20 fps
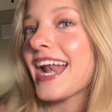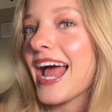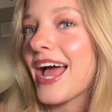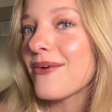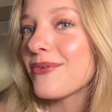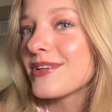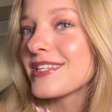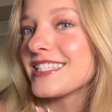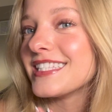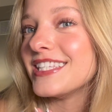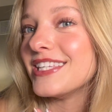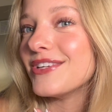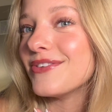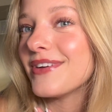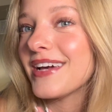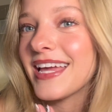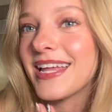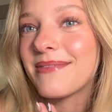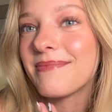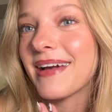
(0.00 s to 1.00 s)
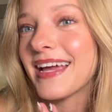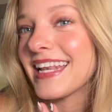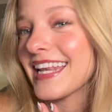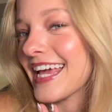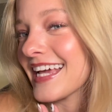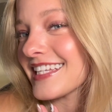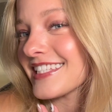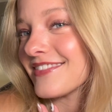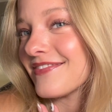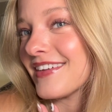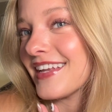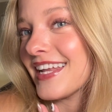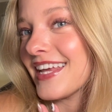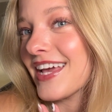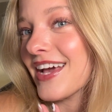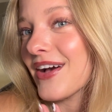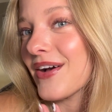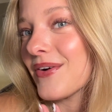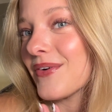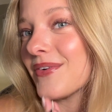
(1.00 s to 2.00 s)
I will see you in my next
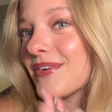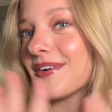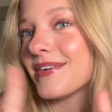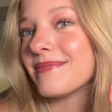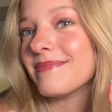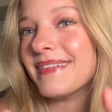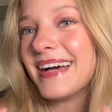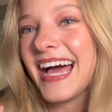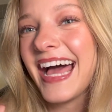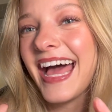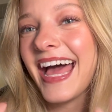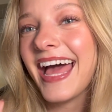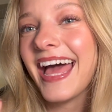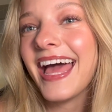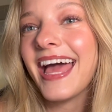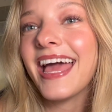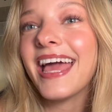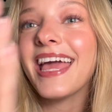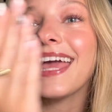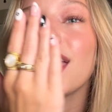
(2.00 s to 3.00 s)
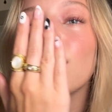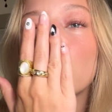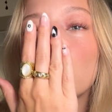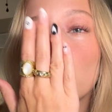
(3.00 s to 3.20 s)
video. Bye!